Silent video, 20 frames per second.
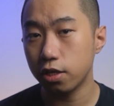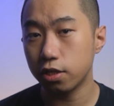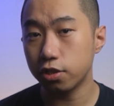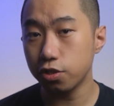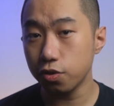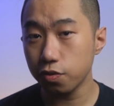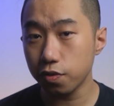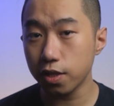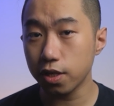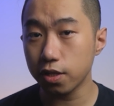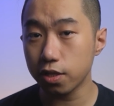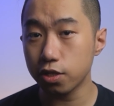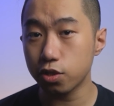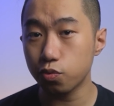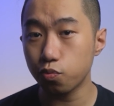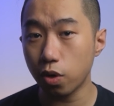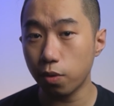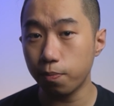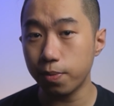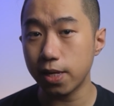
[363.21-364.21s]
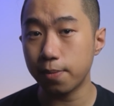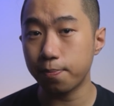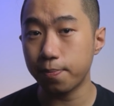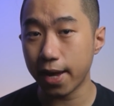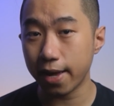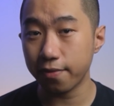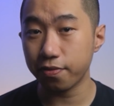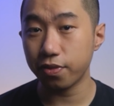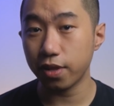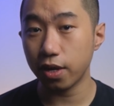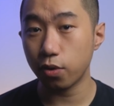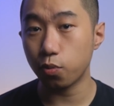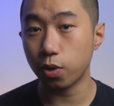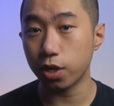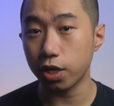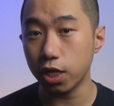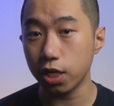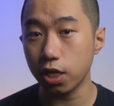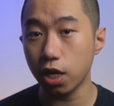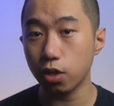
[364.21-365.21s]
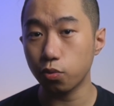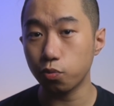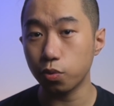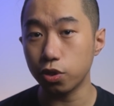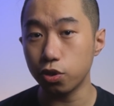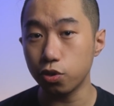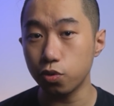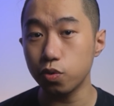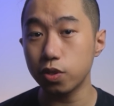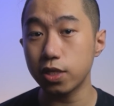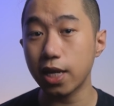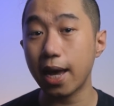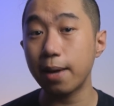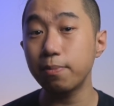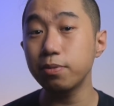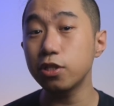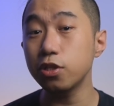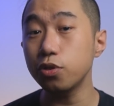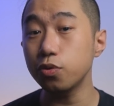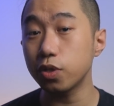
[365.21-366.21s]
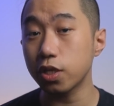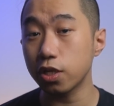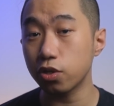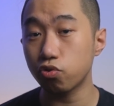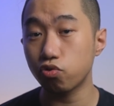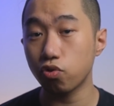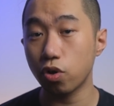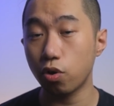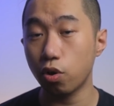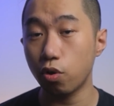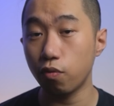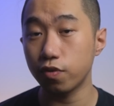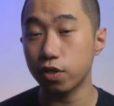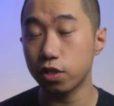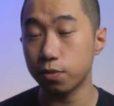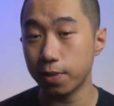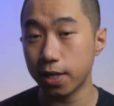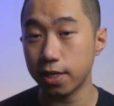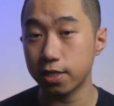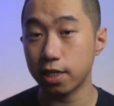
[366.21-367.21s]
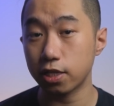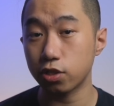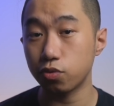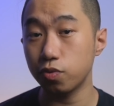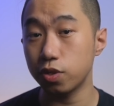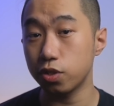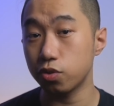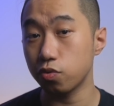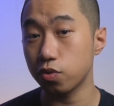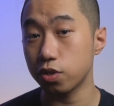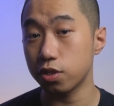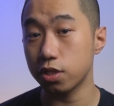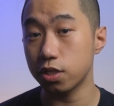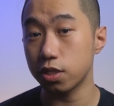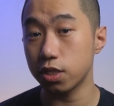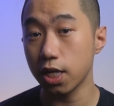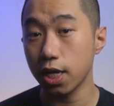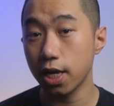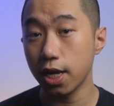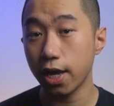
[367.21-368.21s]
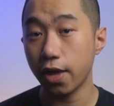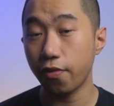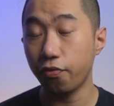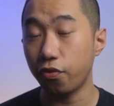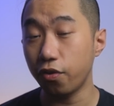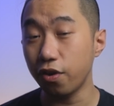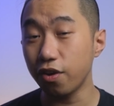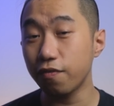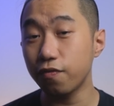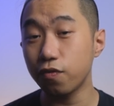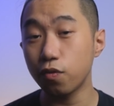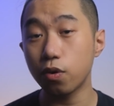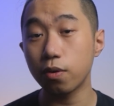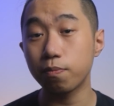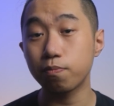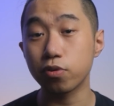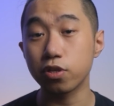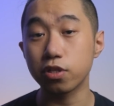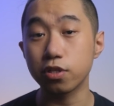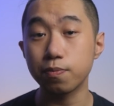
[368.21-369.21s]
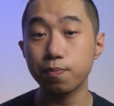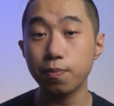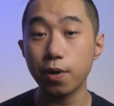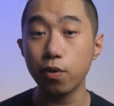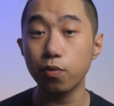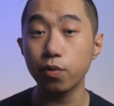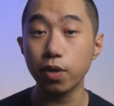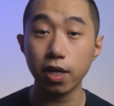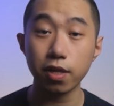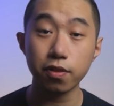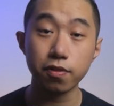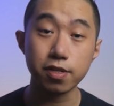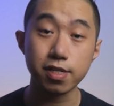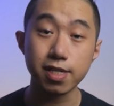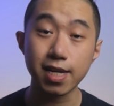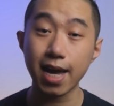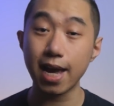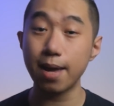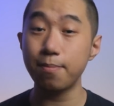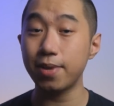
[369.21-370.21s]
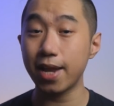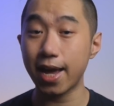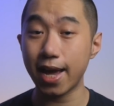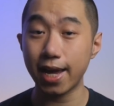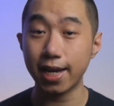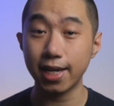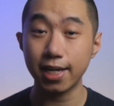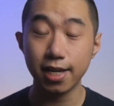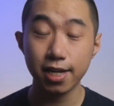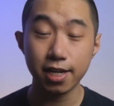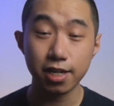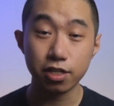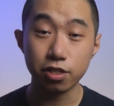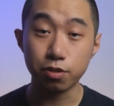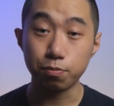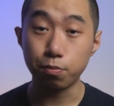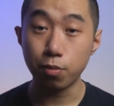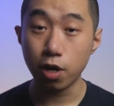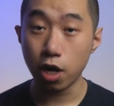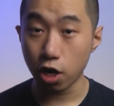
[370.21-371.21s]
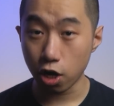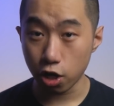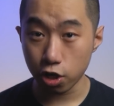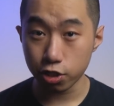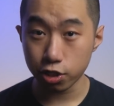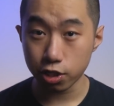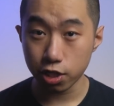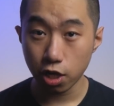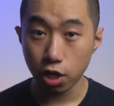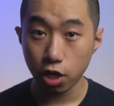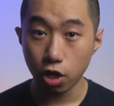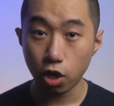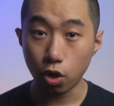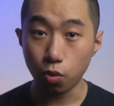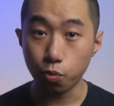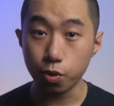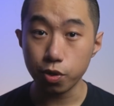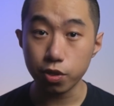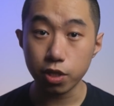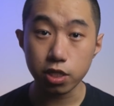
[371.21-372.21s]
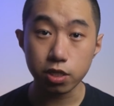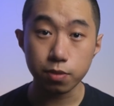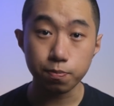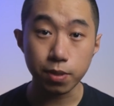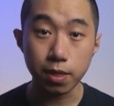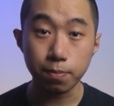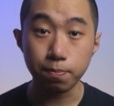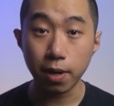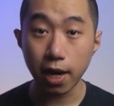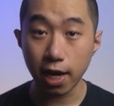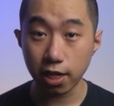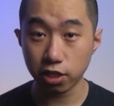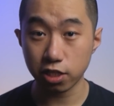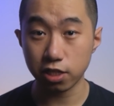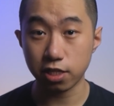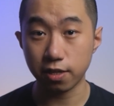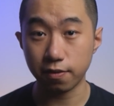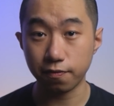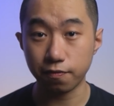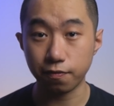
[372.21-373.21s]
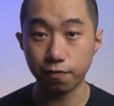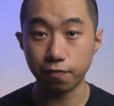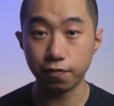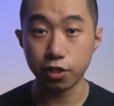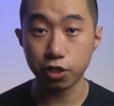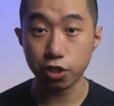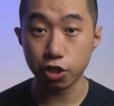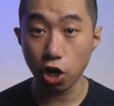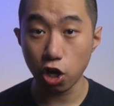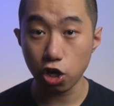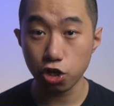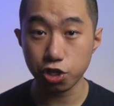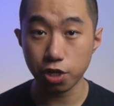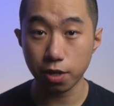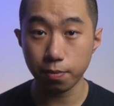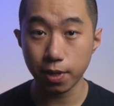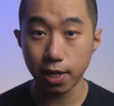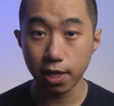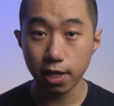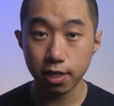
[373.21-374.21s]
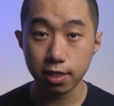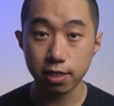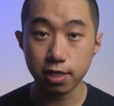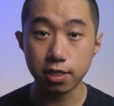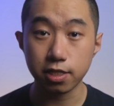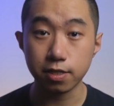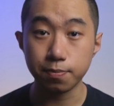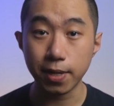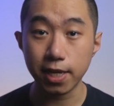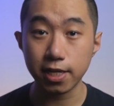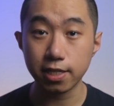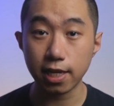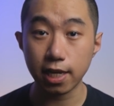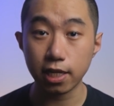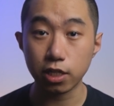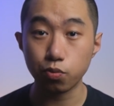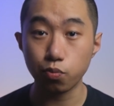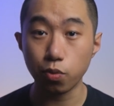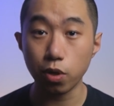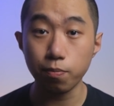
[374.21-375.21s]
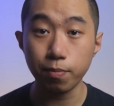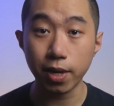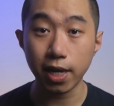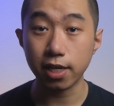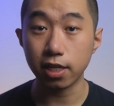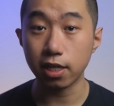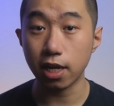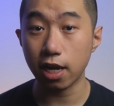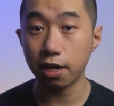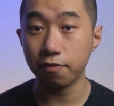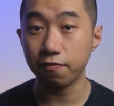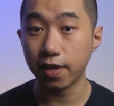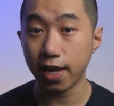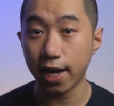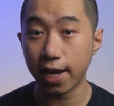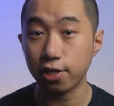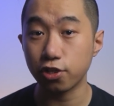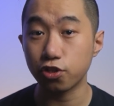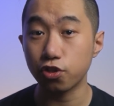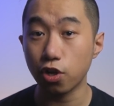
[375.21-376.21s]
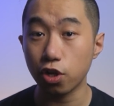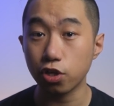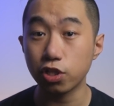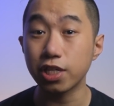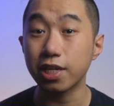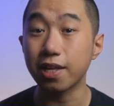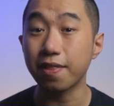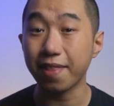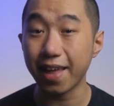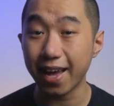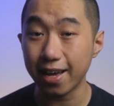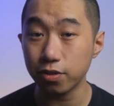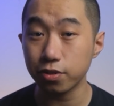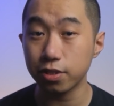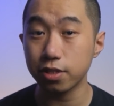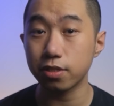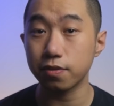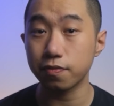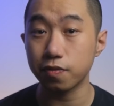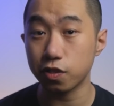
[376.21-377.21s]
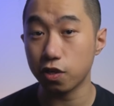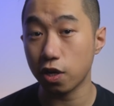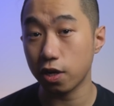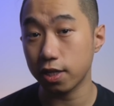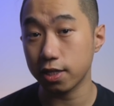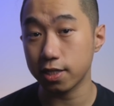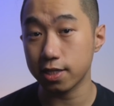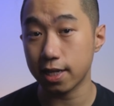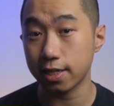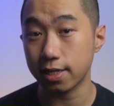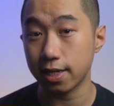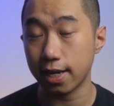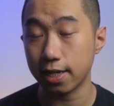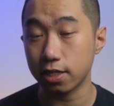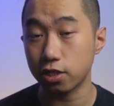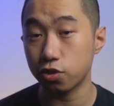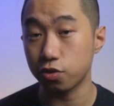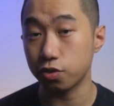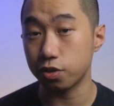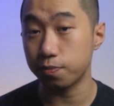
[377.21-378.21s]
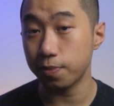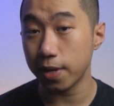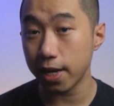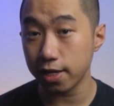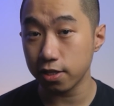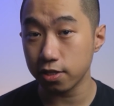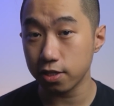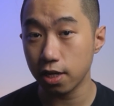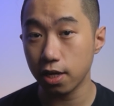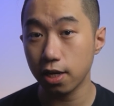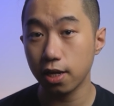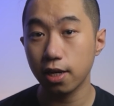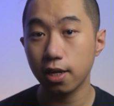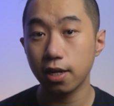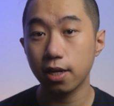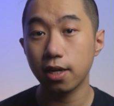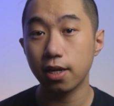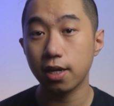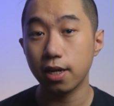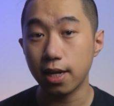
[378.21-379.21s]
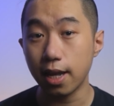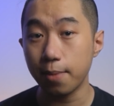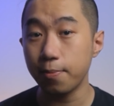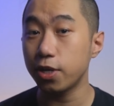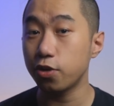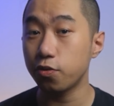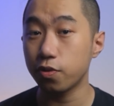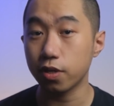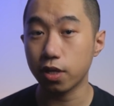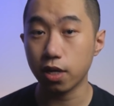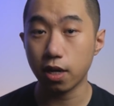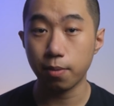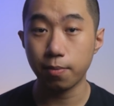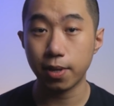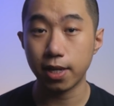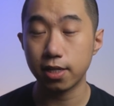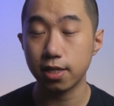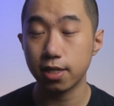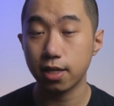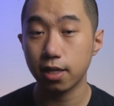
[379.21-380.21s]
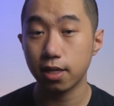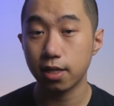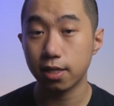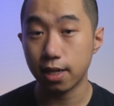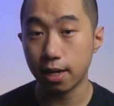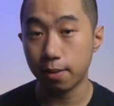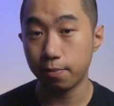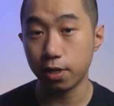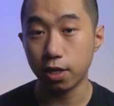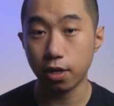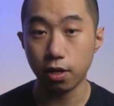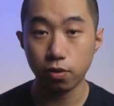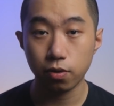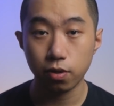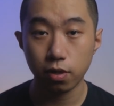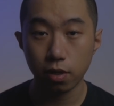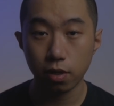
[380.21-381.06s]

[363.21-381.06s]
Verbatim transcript: Do you think this will be a bad thing where Elon will lose absolute control over SpaceX resources and therefore postponing the timeline to Mars, or will this be positive for Starship since SpaceX will make a lot of cash launching thousands of Starlink satellites to space, let me know in the comment down below.